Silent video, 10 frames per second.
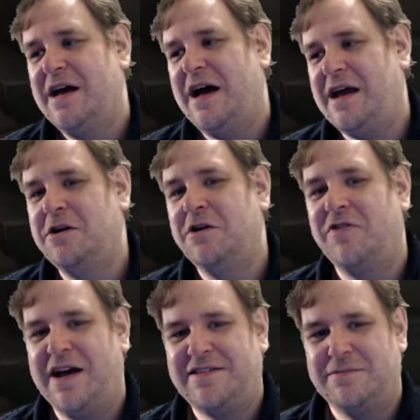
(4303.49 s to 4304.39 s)
high enough
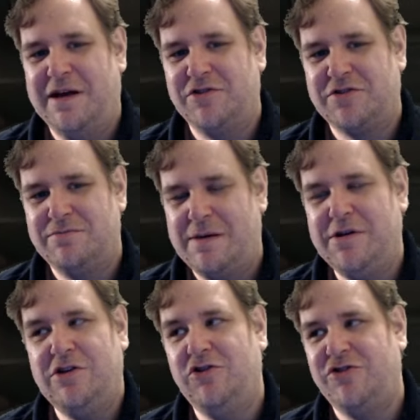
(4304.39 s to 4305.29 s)
item level to
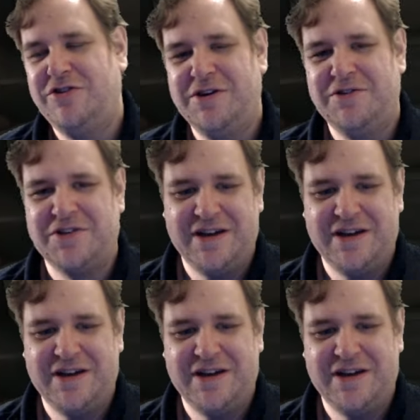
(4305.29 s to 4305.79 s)
maybe you should use